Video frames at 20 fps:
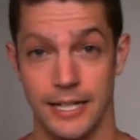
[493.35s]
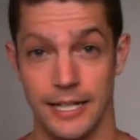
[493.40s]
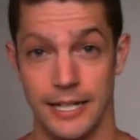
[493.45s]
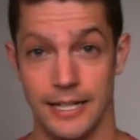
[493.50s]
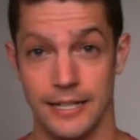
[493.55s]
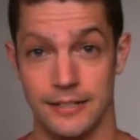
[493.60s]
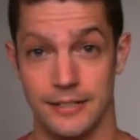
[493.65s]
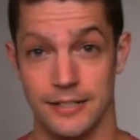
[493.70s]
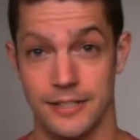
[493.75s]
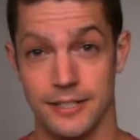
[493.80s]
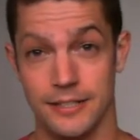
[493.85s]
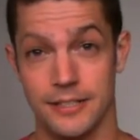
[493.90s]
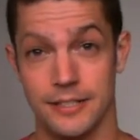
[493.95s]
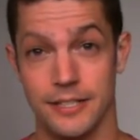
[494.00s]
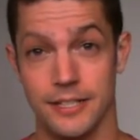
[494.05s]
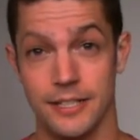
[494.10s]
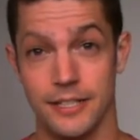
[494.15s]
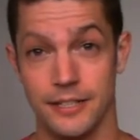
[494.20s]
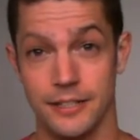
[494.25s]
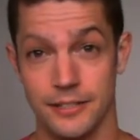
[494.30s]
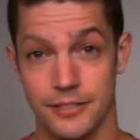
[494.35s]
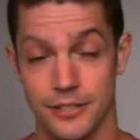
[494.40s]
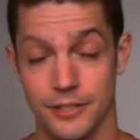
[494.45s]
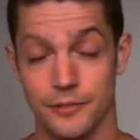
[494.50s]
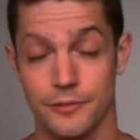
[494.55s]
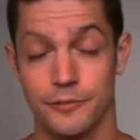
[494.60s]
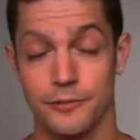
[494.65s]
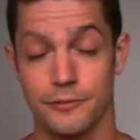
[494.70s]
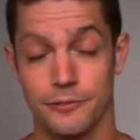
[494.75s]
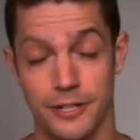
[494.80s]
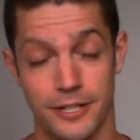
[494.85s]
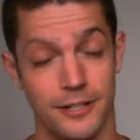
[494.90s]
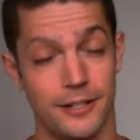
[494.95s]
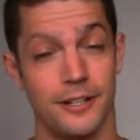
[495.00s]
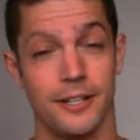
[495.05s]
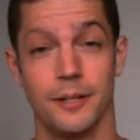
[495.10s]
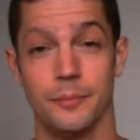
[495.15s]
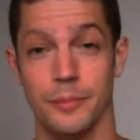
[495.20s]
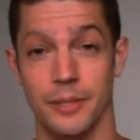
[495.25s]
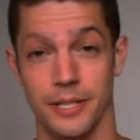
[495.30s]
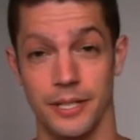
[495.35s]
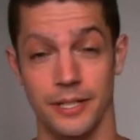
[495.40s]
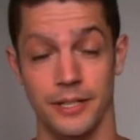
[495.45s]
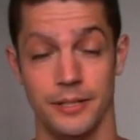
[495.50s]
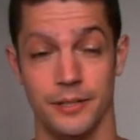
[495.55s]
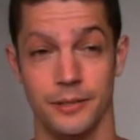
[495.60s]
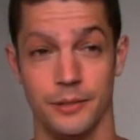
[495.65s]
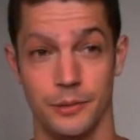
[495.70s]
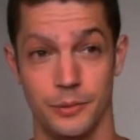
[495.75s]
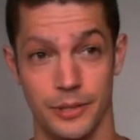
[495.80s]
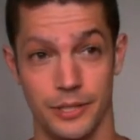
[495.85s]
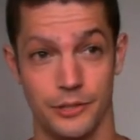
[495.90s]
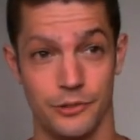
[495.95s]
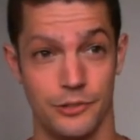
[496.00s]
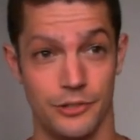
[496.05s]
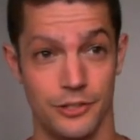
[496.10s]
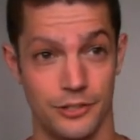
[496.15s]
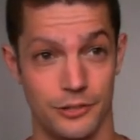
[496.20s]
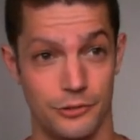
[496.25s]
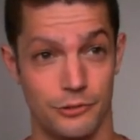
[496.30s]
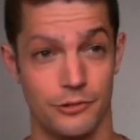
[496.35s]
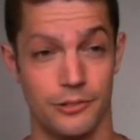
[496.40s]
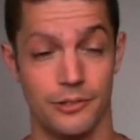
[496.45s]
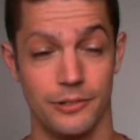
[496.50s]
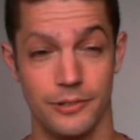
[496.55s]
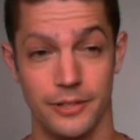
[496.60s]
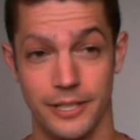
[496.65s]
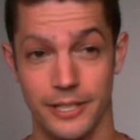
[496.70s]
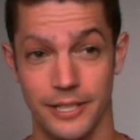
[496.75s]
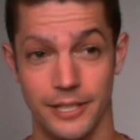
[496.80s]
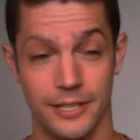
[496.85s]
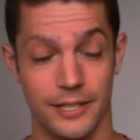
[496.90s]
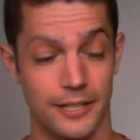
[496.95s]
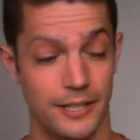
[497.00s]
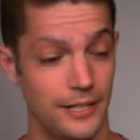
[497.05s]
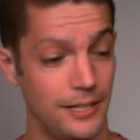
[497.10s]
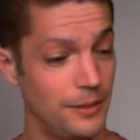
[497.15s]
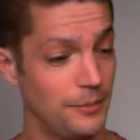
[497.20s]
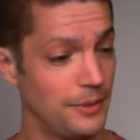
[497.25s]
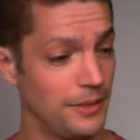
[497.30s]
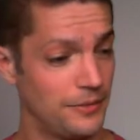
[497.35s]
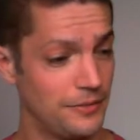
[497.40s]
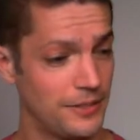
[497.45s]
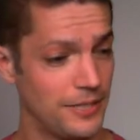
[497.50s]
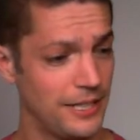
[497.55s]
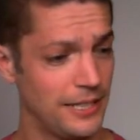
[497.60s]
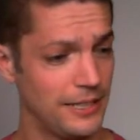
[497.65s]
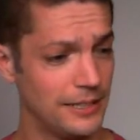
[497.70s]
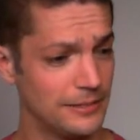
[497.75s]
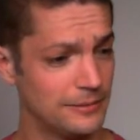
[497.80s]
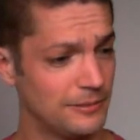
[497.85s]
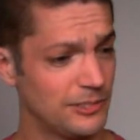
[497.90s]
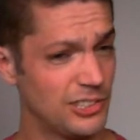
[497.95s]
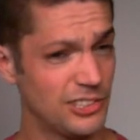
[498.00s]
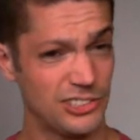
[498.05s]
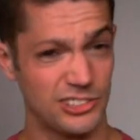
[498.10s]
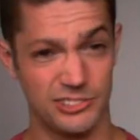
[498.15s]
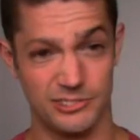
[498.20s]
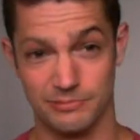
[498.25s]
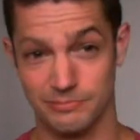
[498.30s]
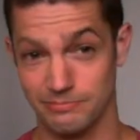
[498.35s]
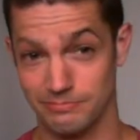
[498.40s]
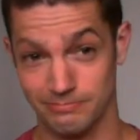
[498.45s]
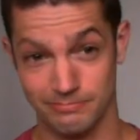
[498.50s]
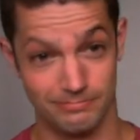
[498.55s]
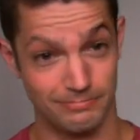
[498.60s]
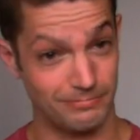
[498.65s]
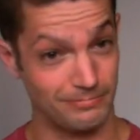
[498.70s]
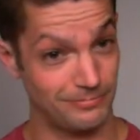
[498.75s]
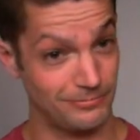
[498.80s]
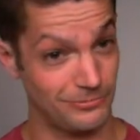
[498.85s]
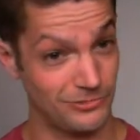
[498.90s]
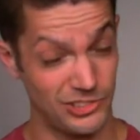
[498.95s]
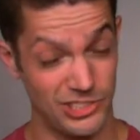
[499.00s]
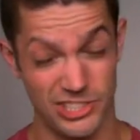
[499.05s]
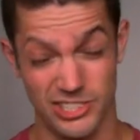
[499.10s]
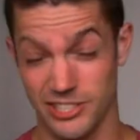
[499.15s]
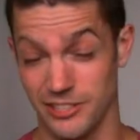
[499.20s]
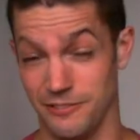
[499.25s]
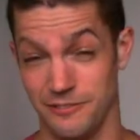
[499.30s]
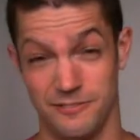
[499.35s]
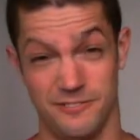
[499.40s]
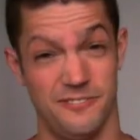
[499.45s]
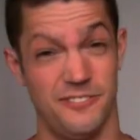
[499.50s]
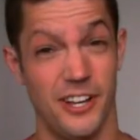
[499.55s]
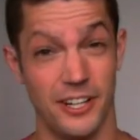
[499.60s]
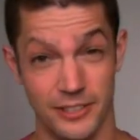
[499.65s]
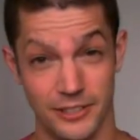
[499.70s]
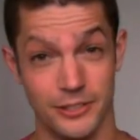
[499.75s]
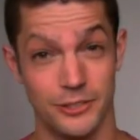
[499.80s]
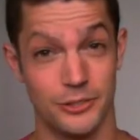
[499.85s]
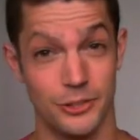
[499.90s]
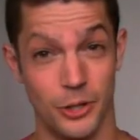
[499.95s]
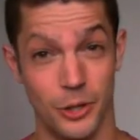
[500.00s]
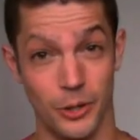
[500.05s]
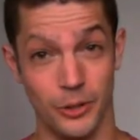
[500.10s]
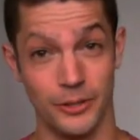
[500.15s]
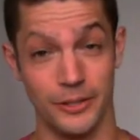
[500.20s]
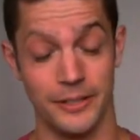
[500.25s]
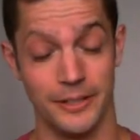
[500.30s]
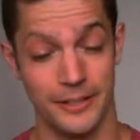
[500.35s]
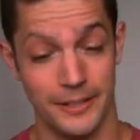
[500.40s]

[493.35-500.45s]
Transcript: It's Disney's Friend Like Me, which is truly an uplifting and just a fun song.